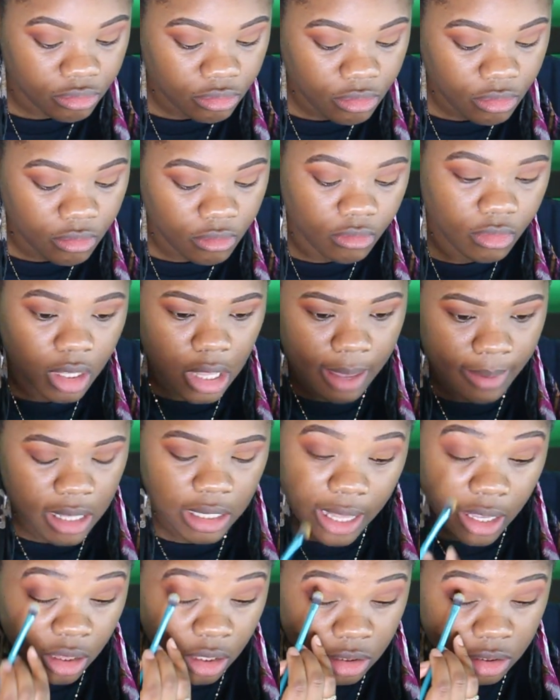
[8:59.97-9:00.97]
I mean this
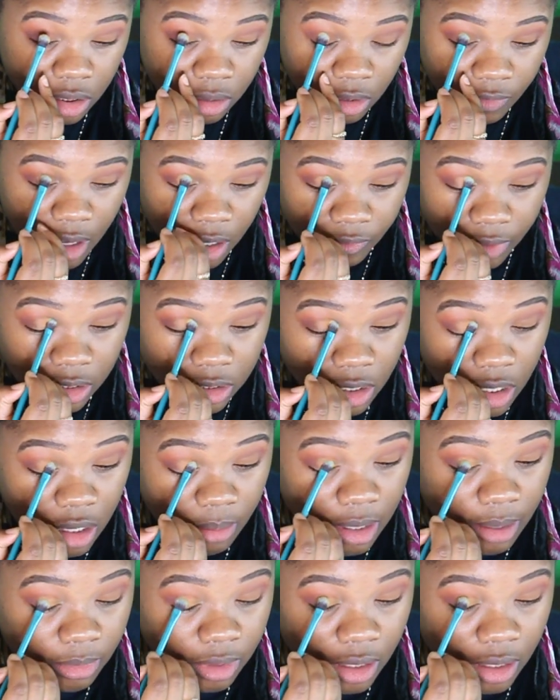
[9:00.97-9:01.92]
is really spontaneous.